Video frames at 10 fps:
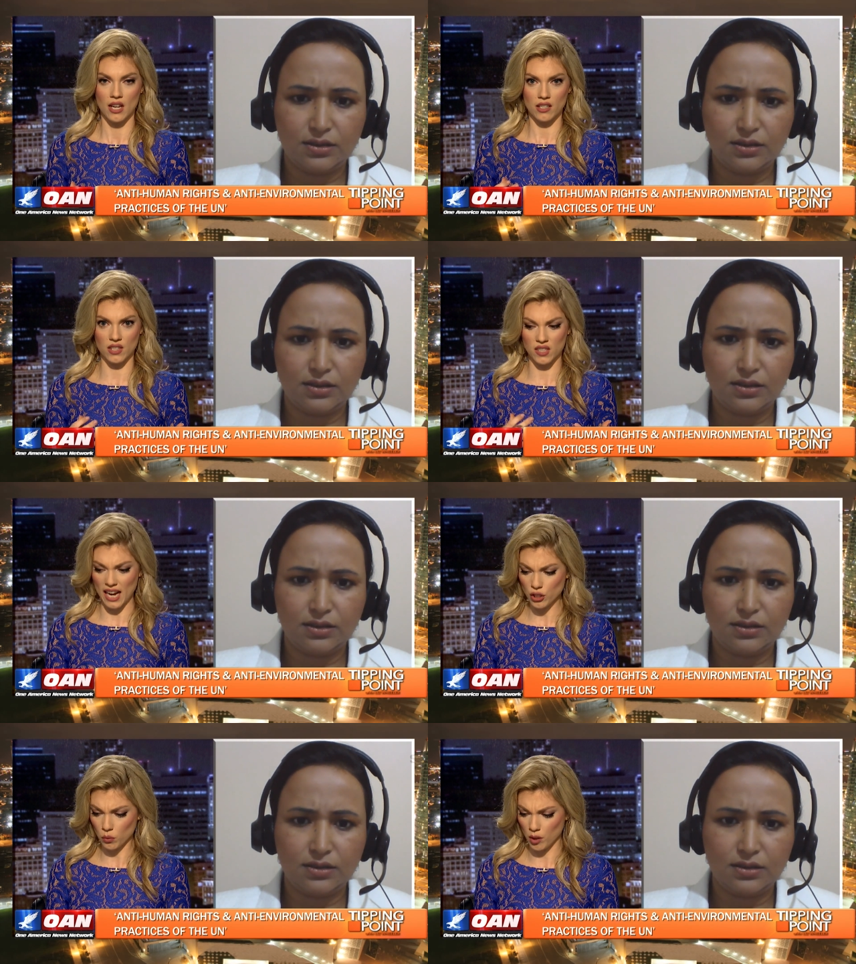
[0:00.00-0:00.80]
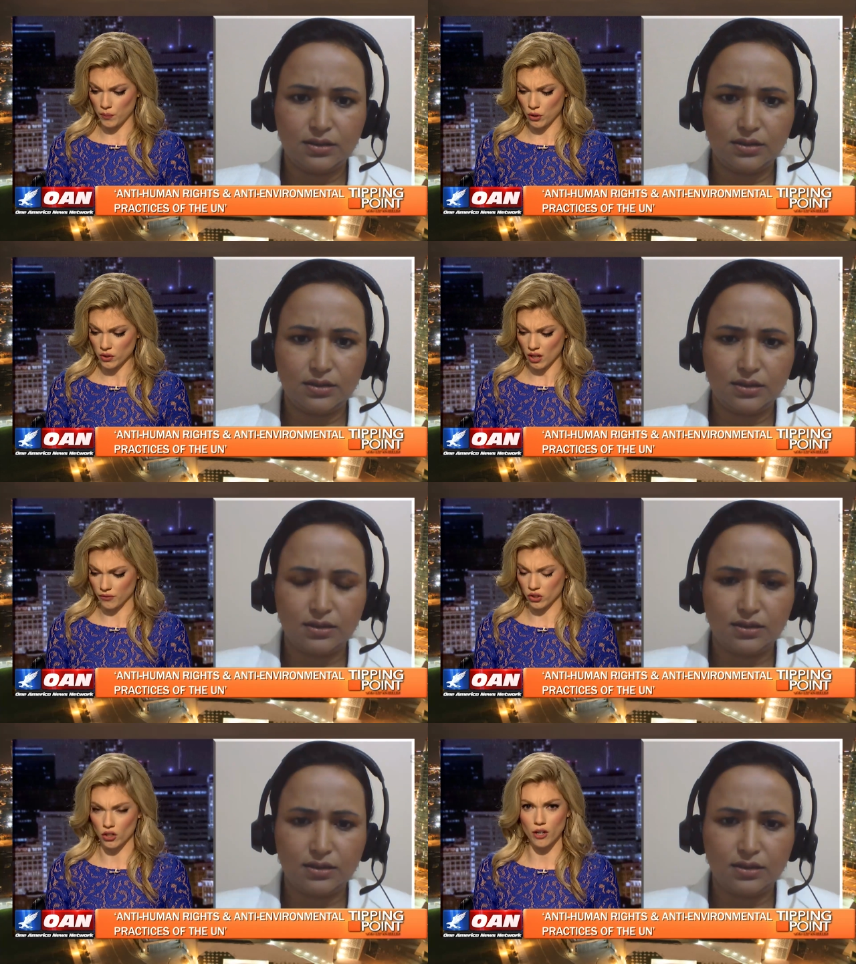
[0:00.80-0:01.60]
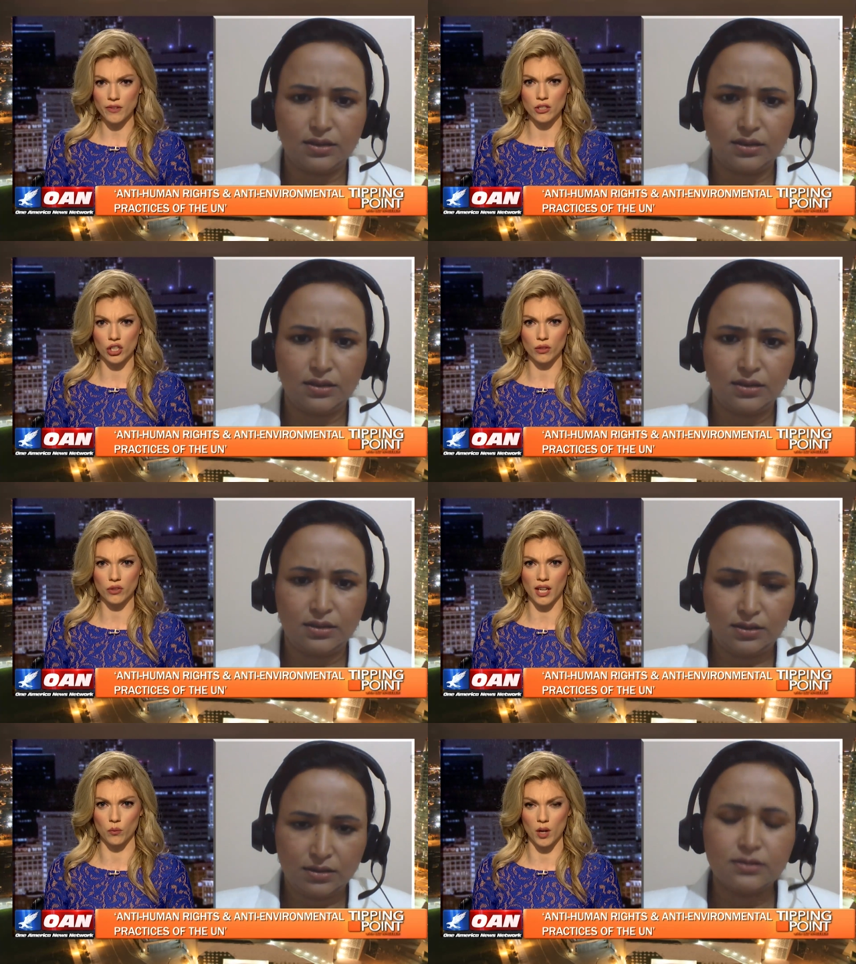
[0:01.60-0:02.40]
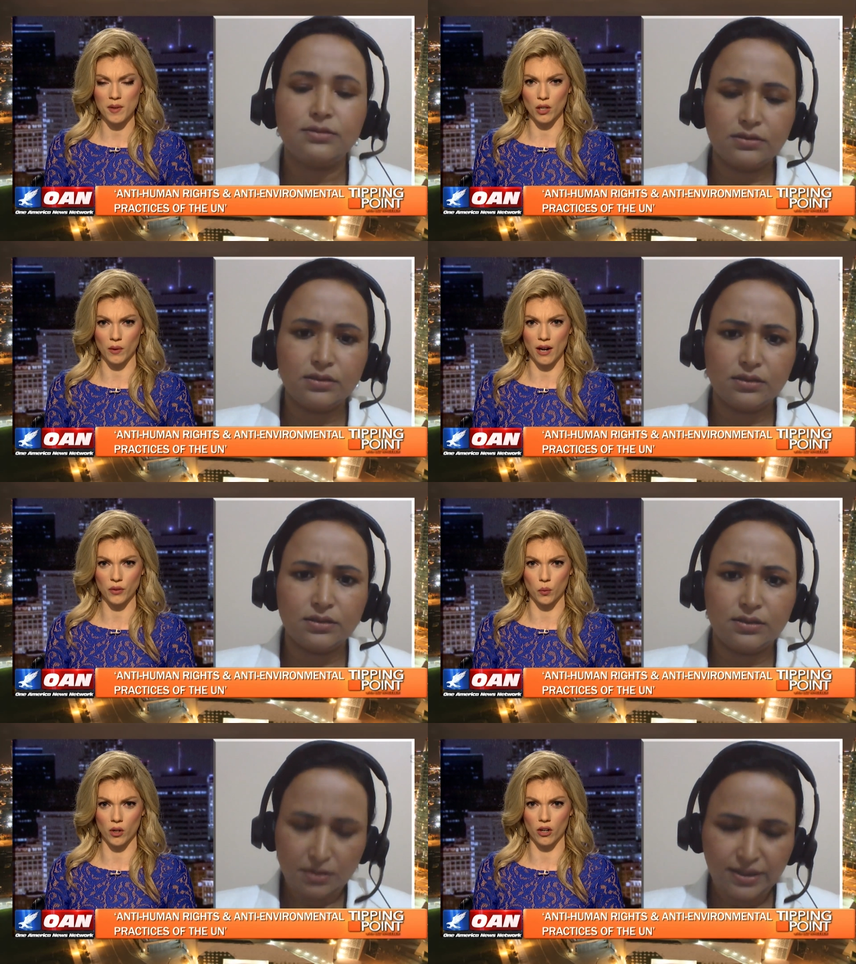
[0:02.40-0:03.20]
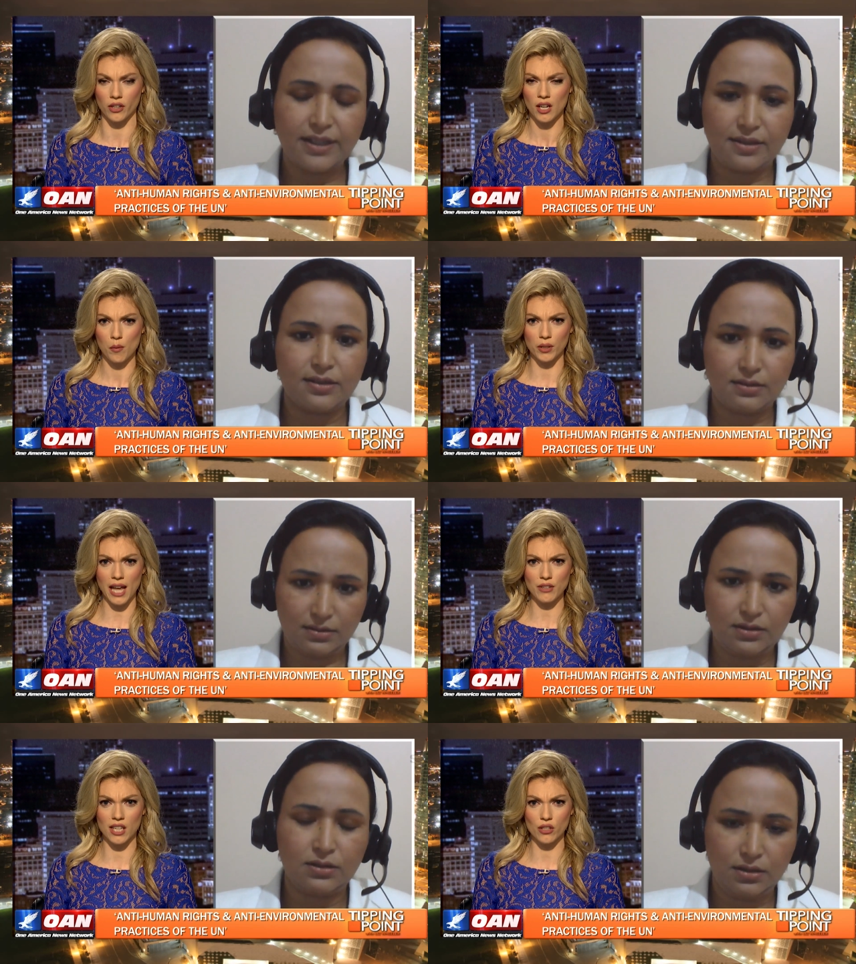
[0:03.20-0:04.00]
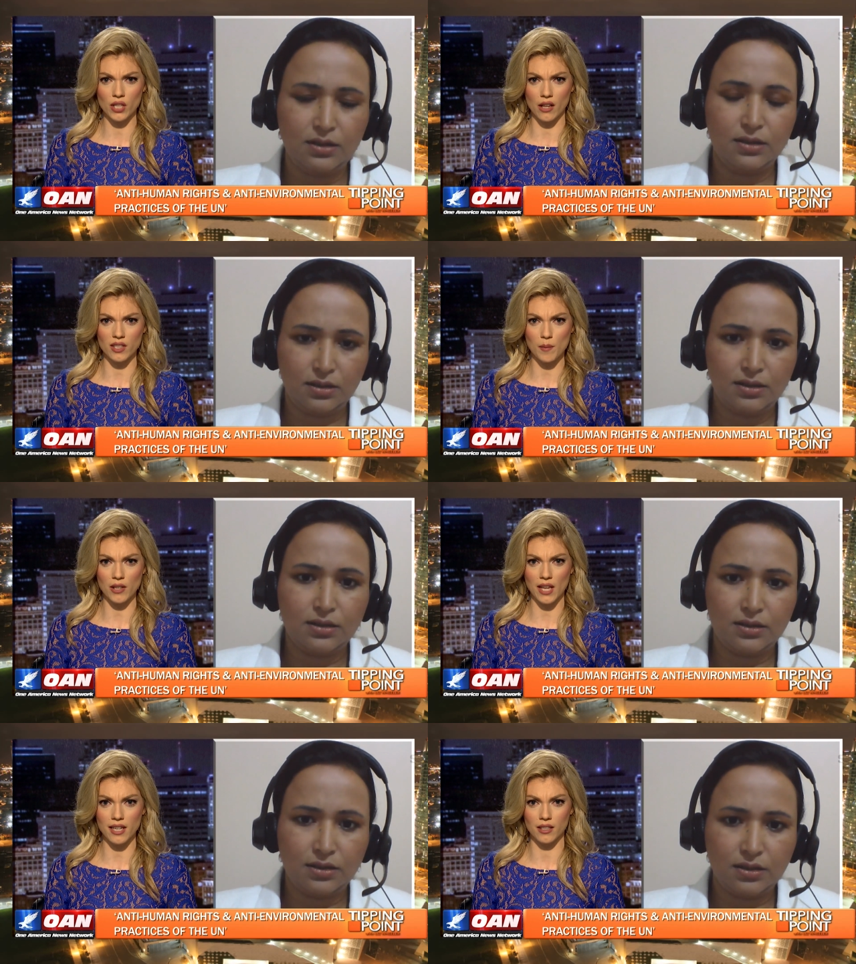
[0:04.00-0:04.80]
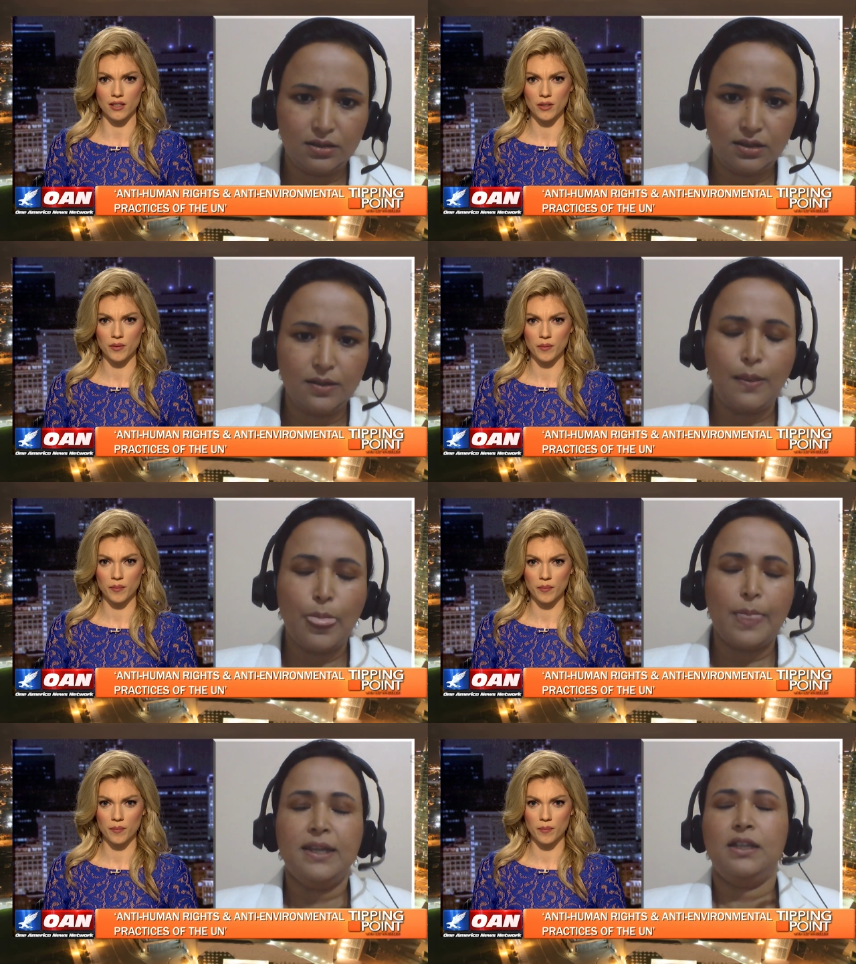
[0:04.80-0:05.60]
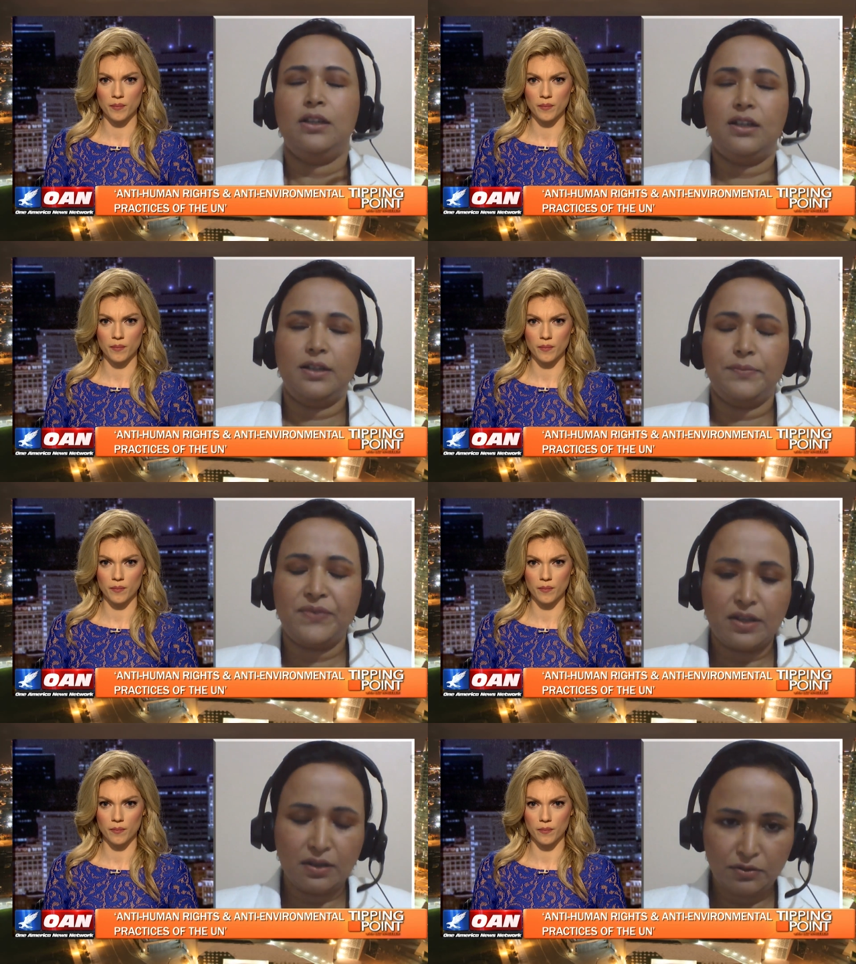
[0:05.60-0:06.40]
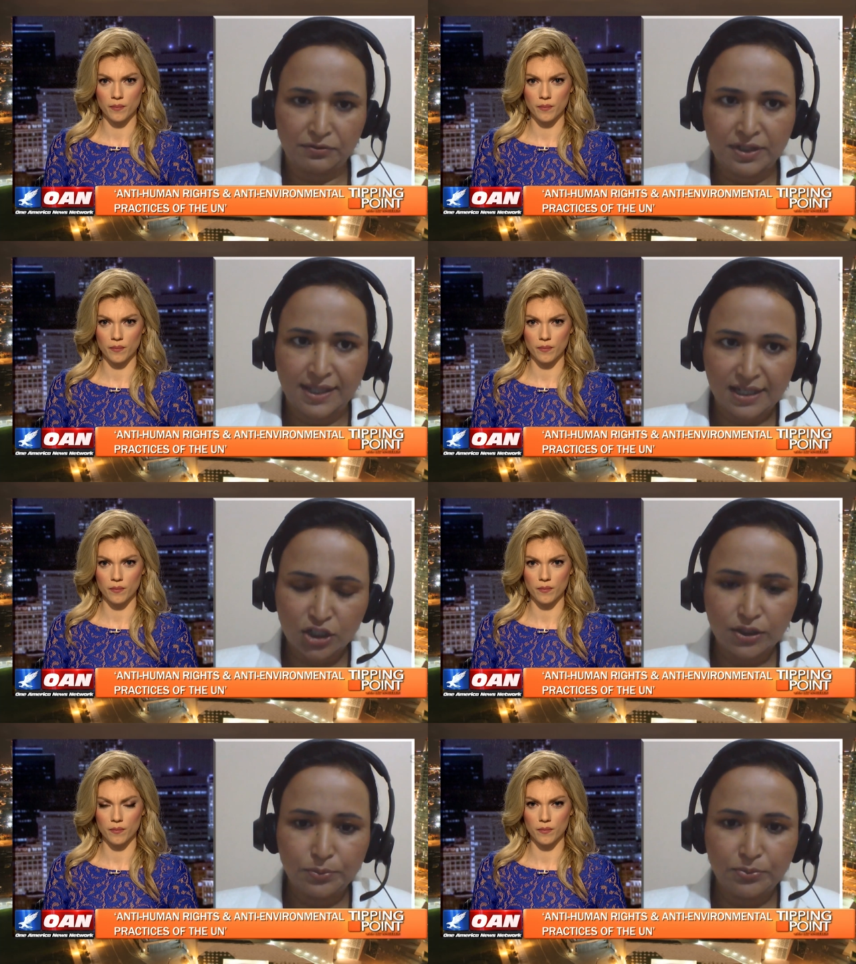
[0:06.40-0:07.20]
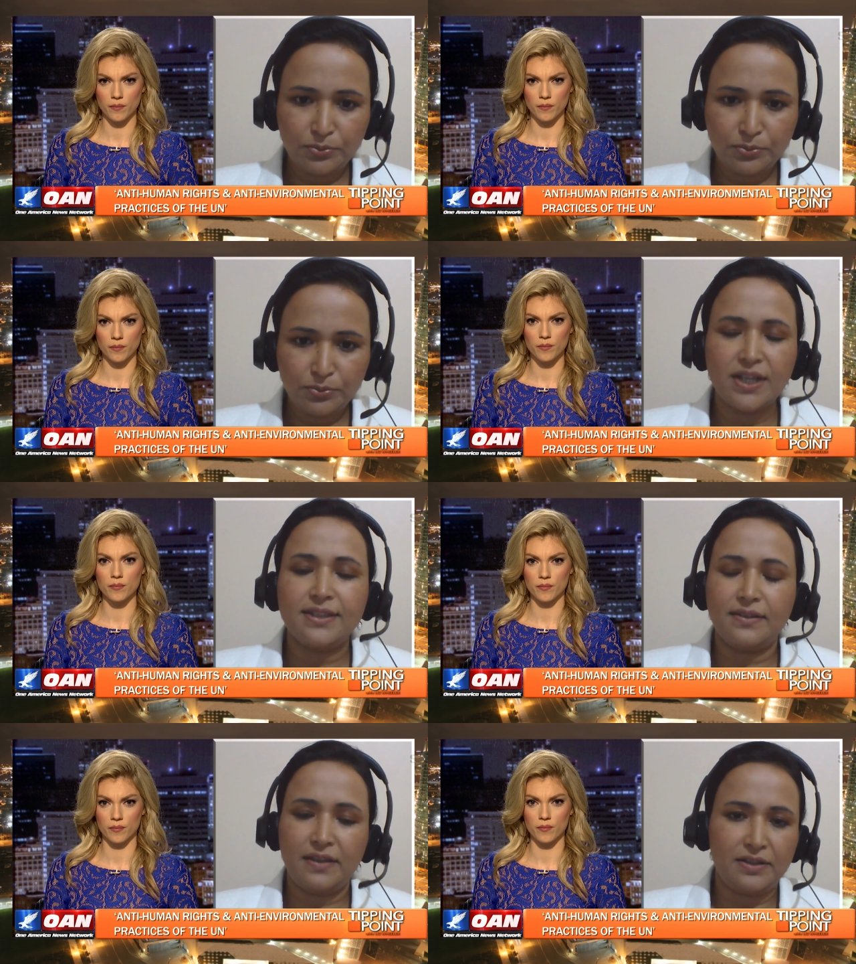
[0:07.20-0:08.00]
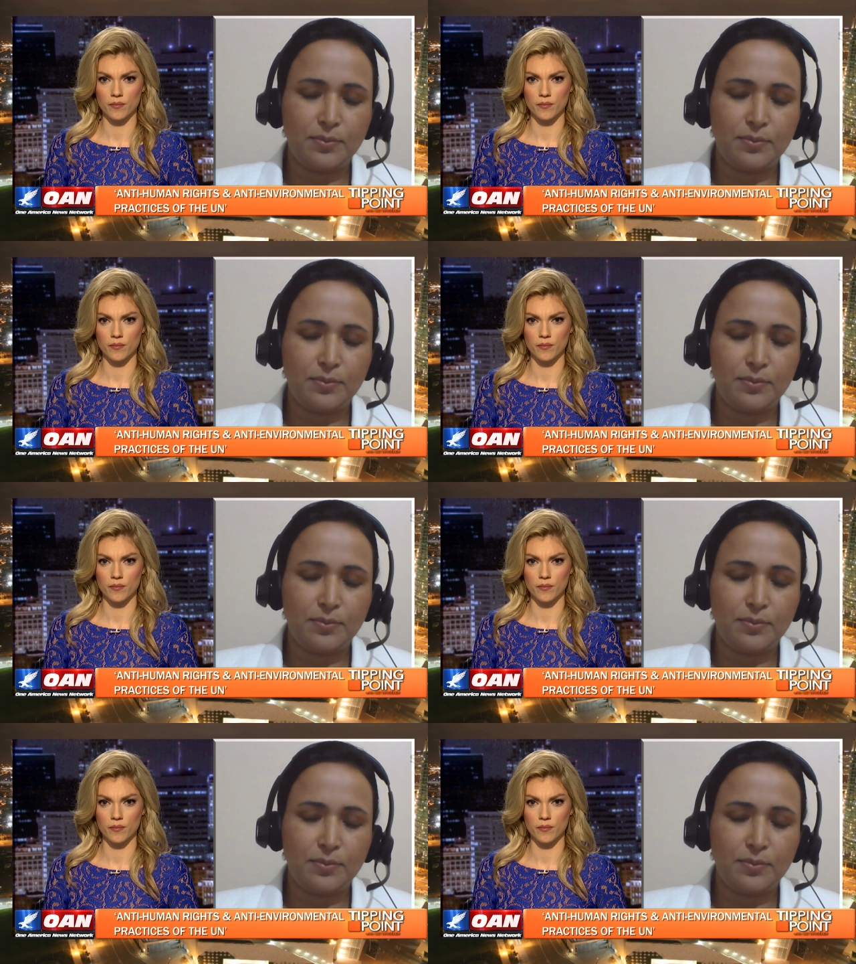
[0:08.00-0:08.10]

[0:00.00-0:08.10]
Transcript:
Speaker 1: to sexual abuse of starving children and women around the world. Yes. Pallavi, can you tell us about that?
Speaker 2: Um, sexual abuse wise there's